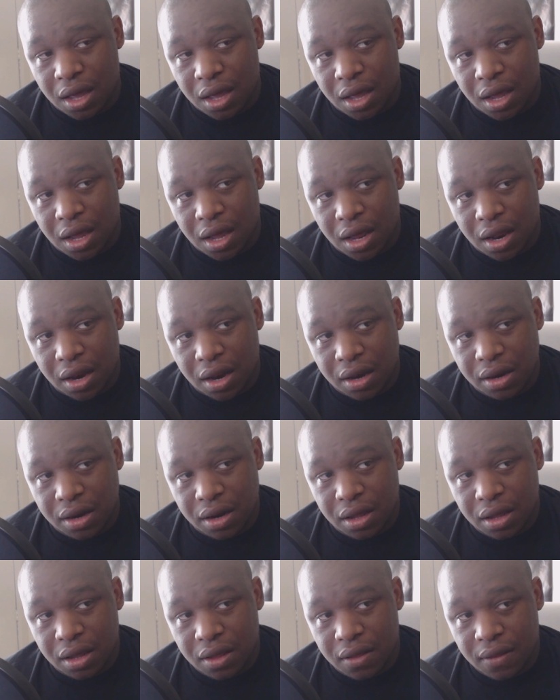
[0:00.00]

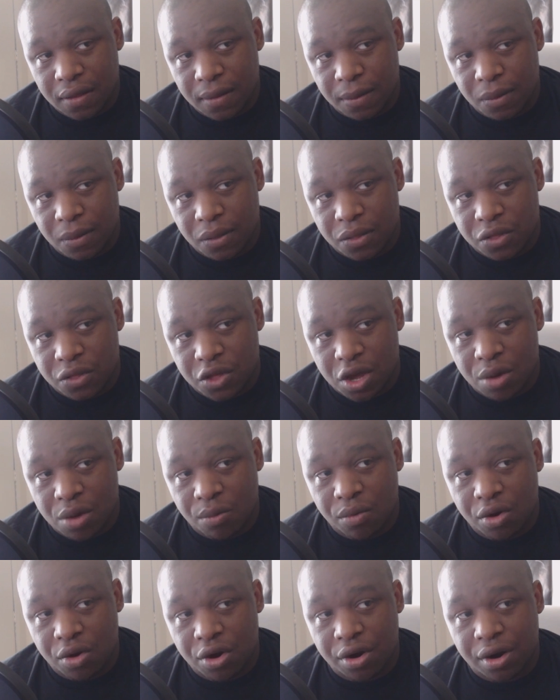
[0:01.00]
And
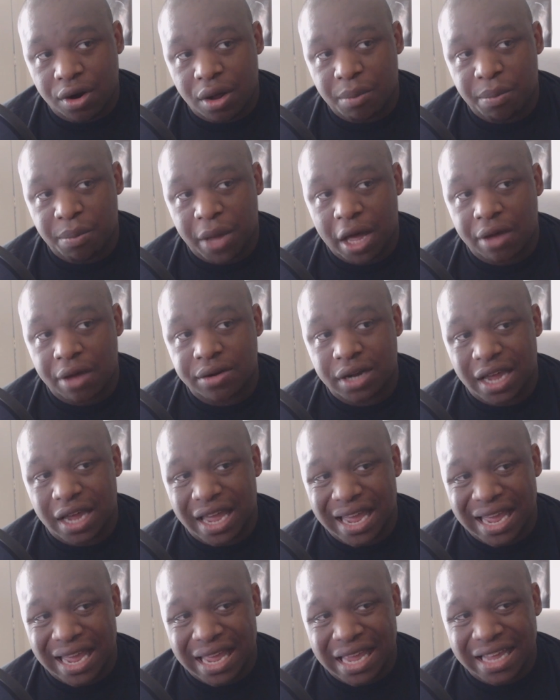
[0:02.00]
there were about
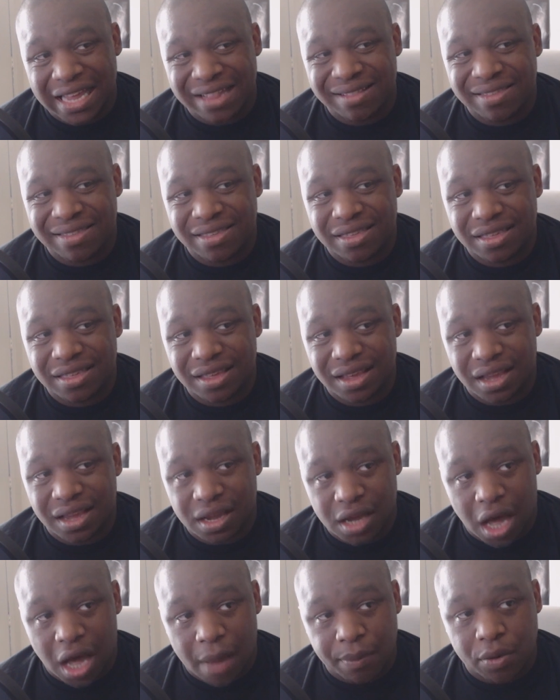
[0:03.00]
8
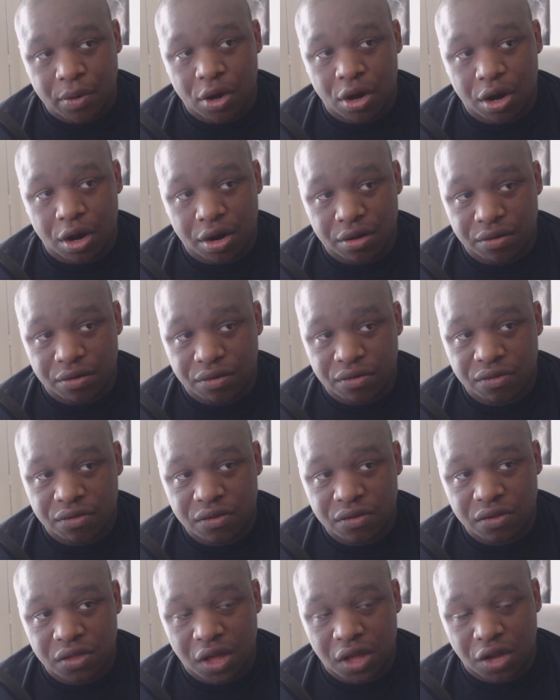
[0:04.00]
cop
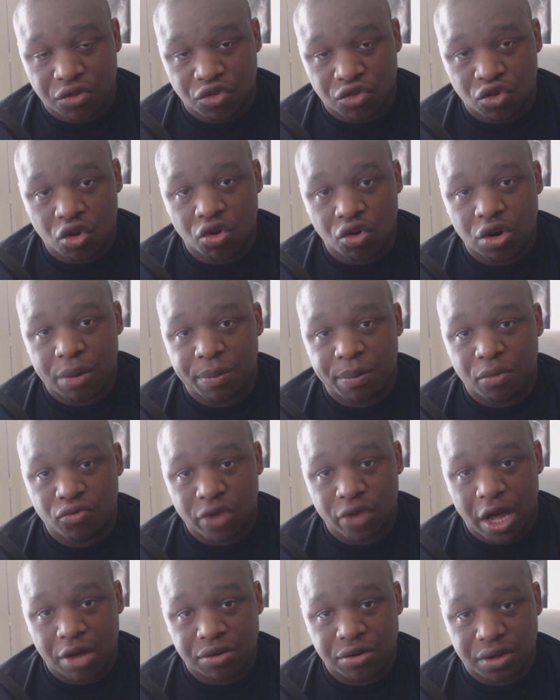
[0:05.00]
cars that showed up
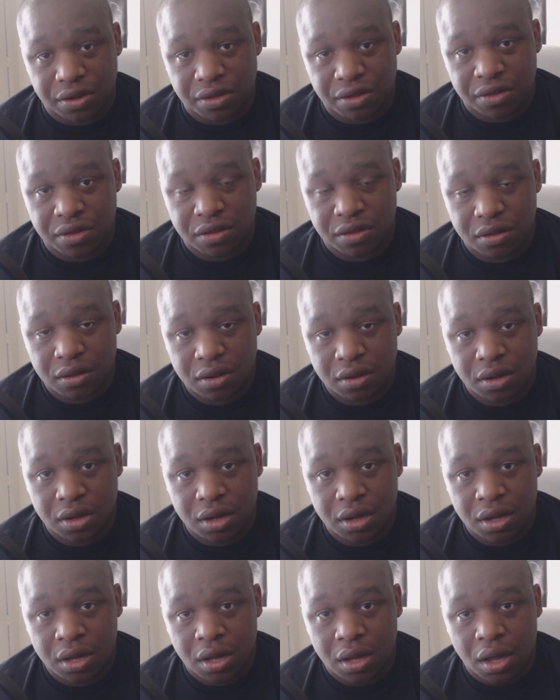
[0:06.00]
around us.
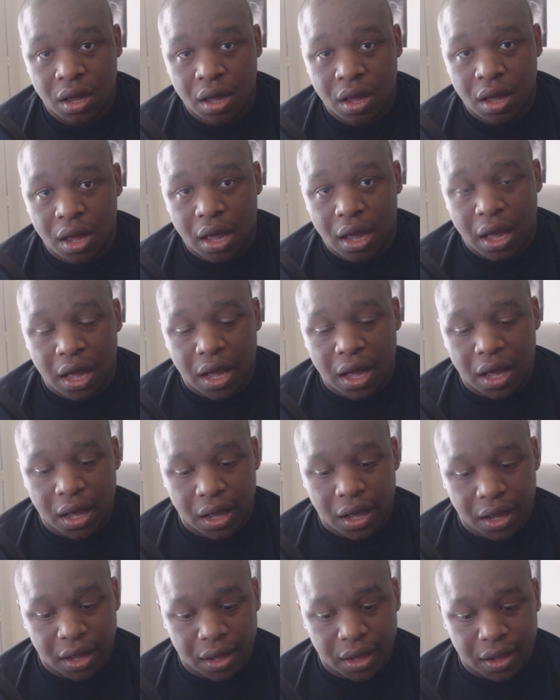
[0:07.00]

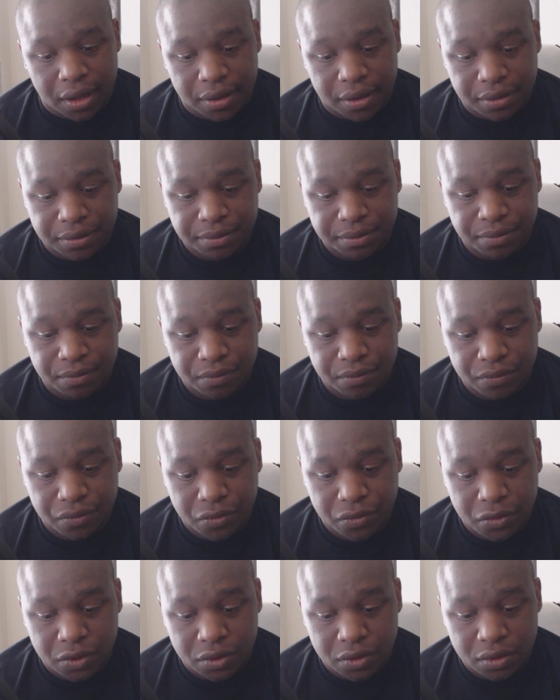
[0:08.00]
Uh,
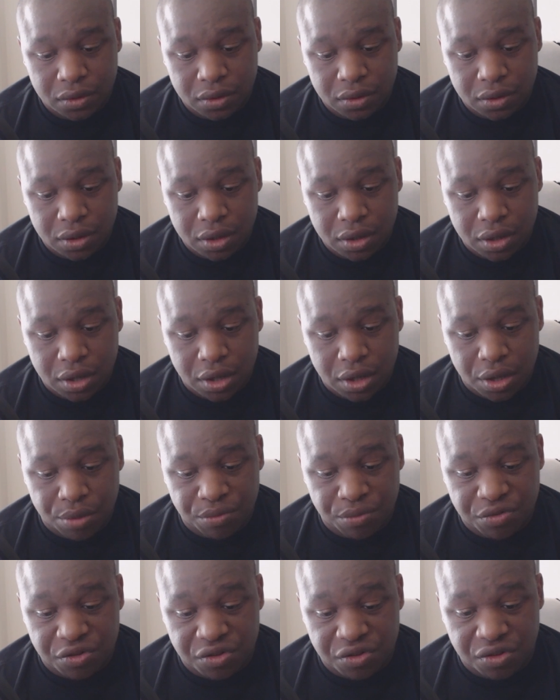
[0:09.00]

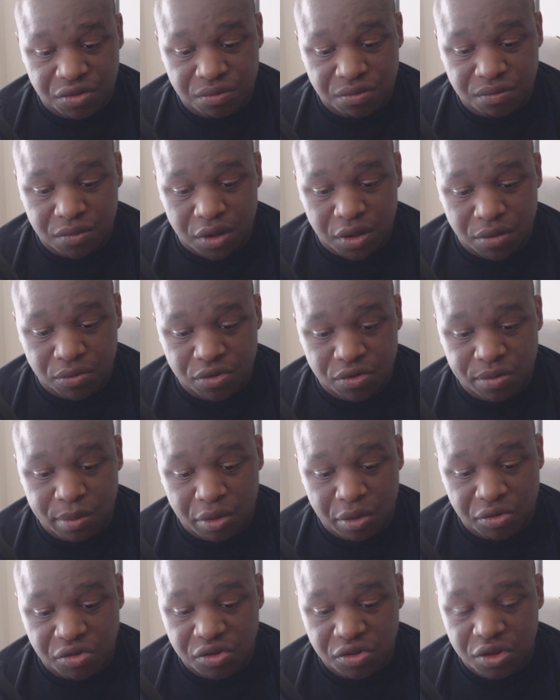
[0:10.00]
it was the
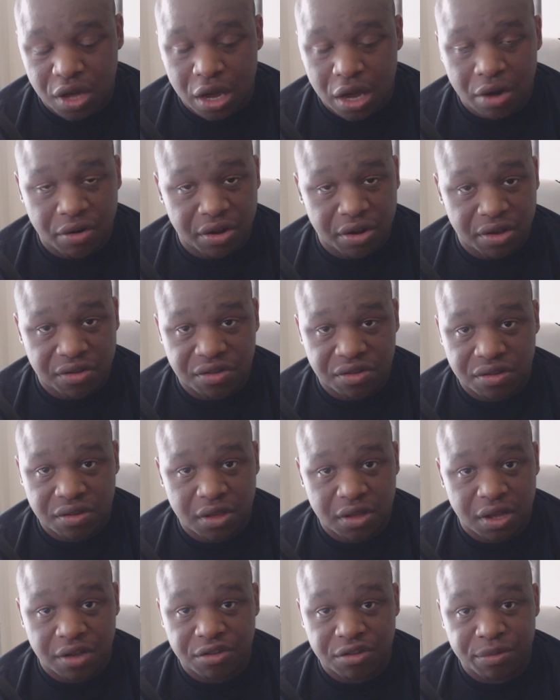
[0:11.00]
most
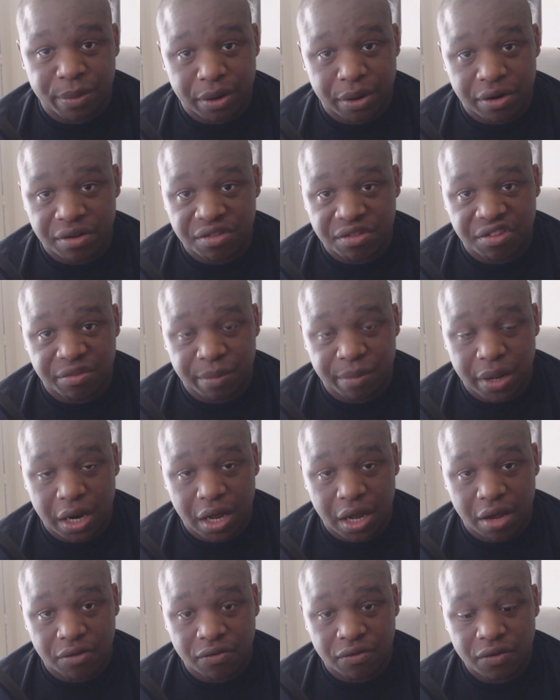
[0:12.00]
scariest experience of
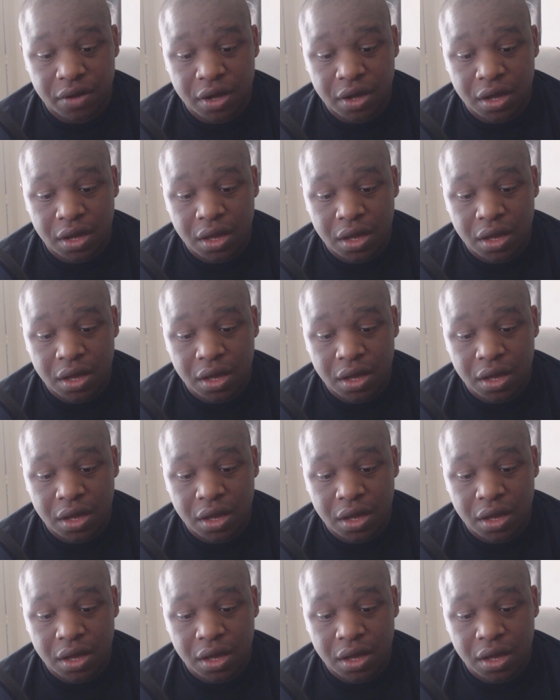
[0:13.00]
my life.